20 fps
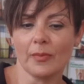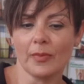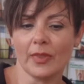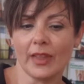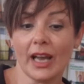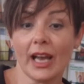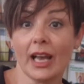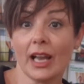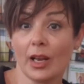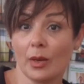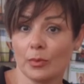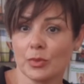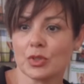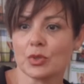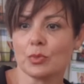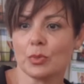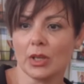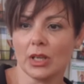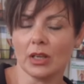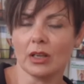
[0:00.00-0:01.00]
that
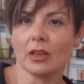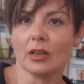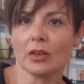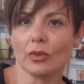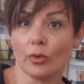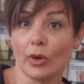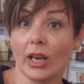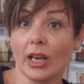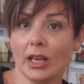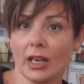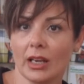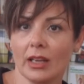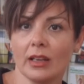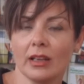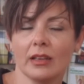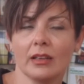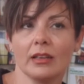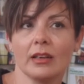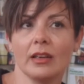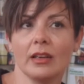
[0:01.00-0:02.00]
helped me
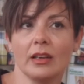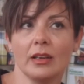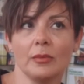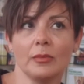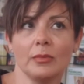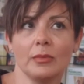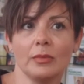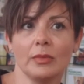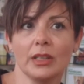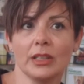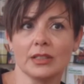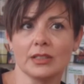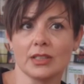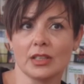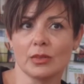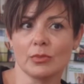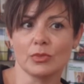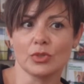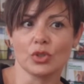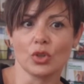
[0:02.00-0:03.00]
greatly in
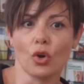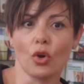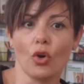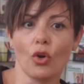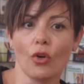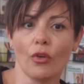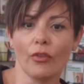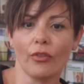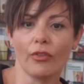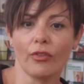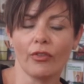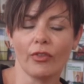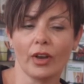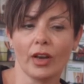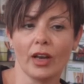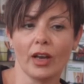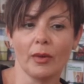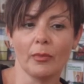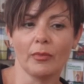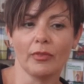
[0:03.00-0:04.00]
terms of
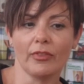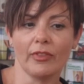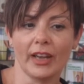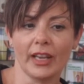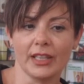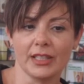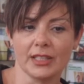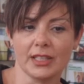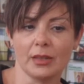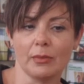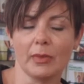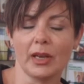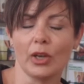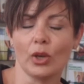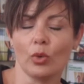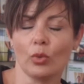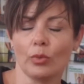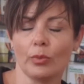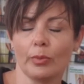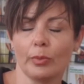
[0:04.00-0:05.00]
finding my
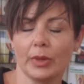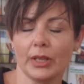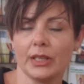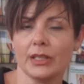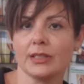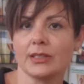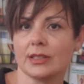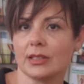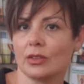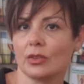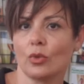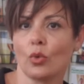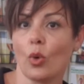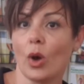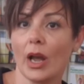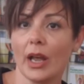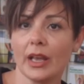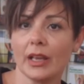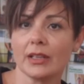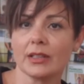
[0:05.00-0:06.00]
own peace and
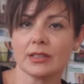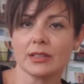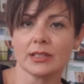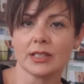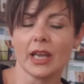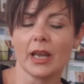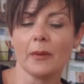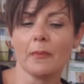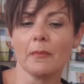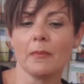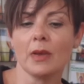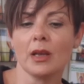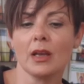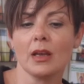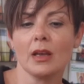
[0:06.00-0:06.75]
quiet time.